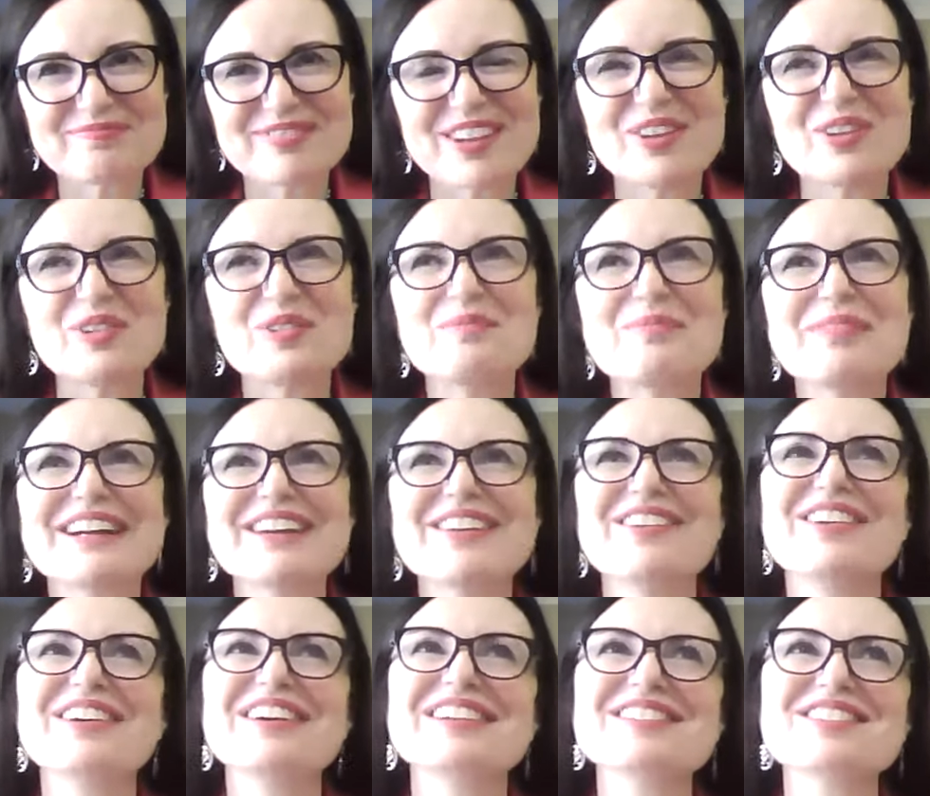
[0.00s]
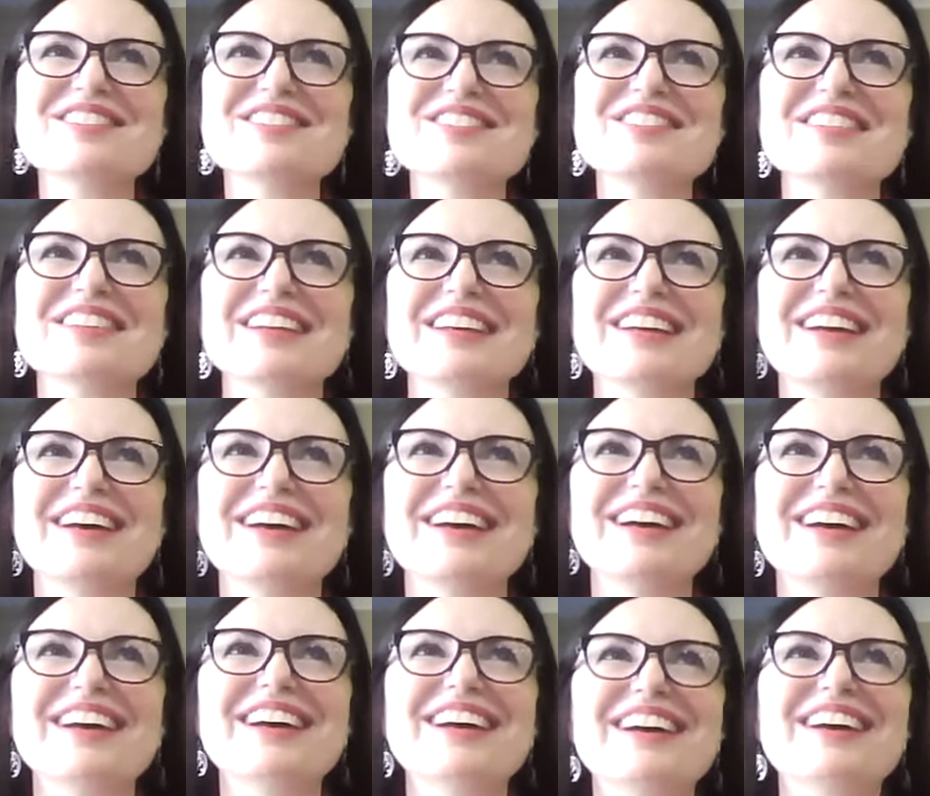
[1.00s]
Oh my gosh.
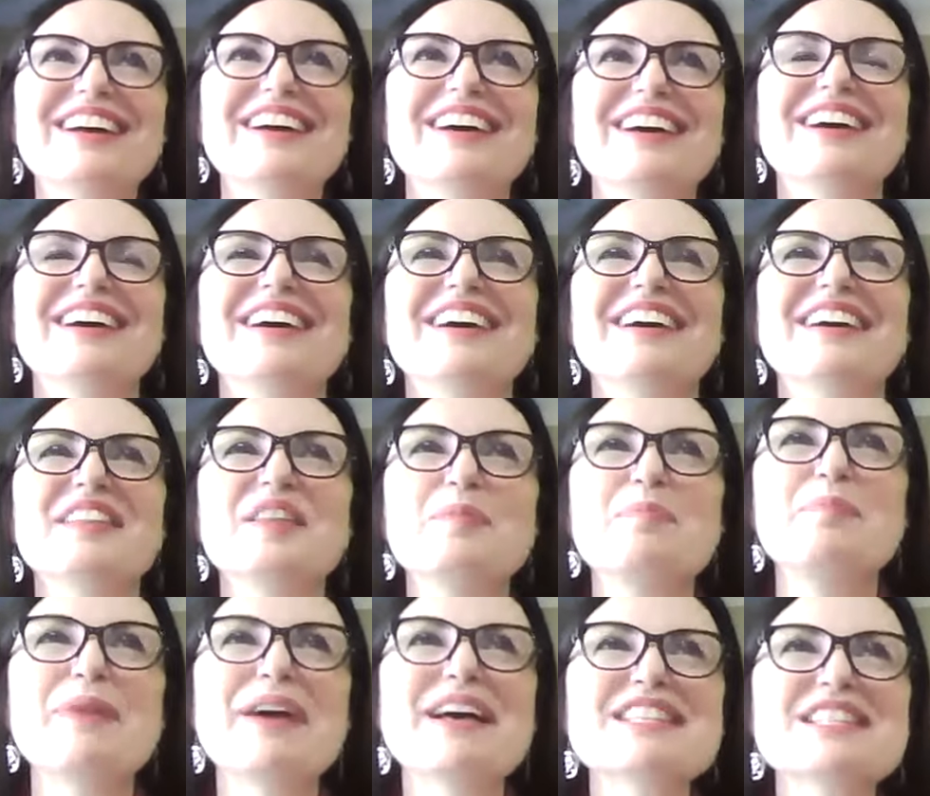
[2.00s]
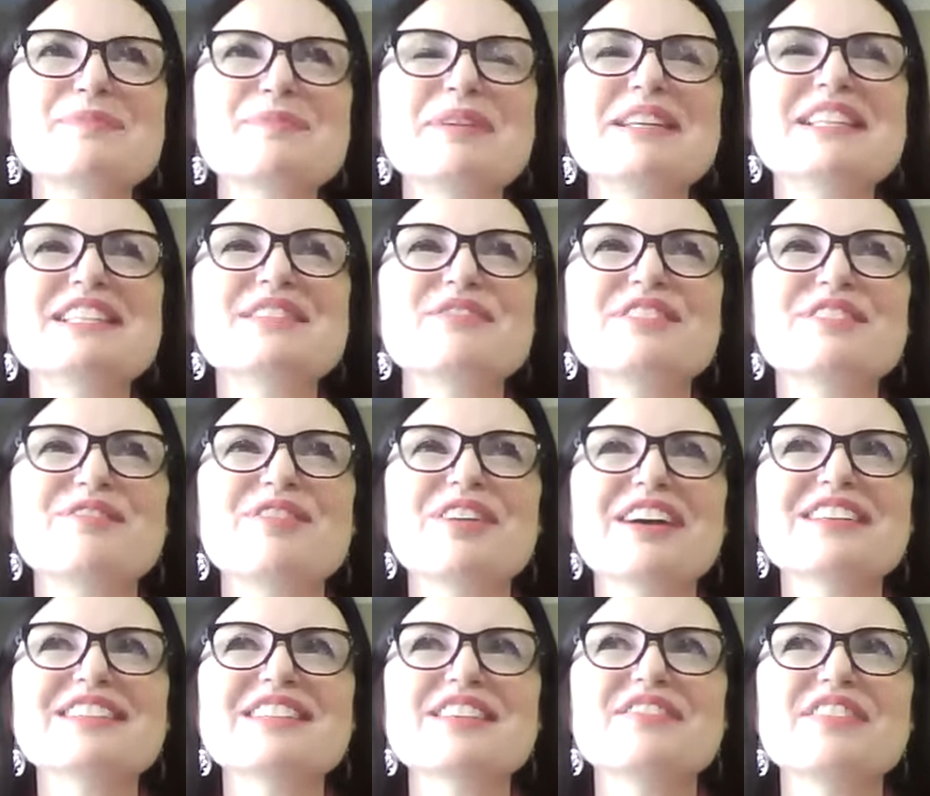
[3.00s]
The best piece of
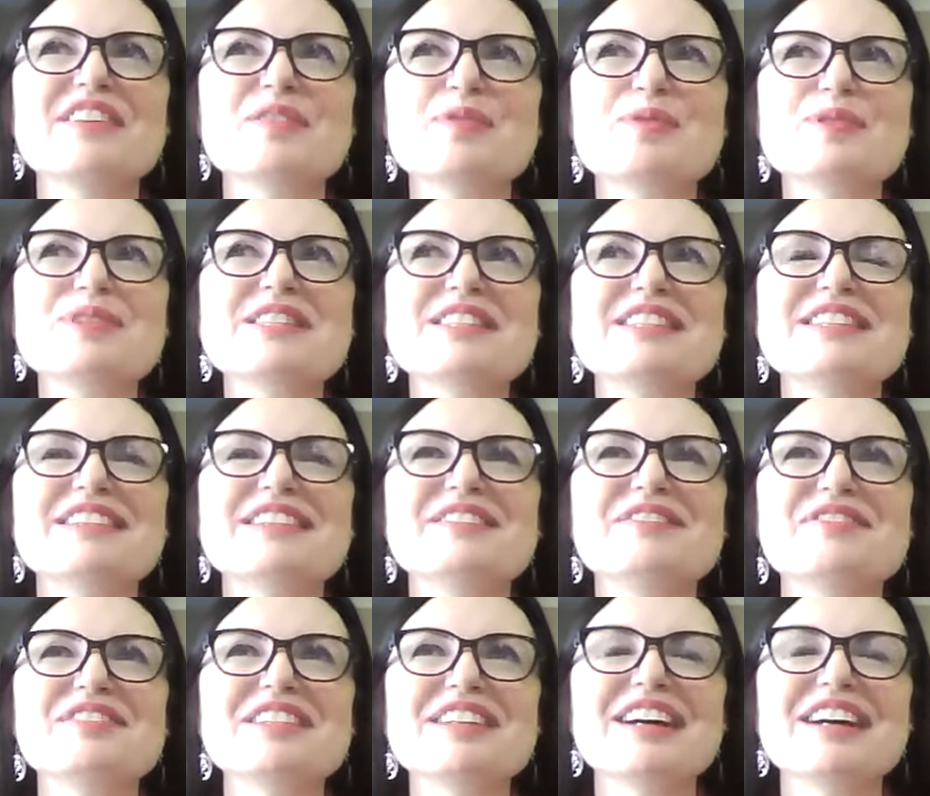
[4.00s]
advice I've ever received.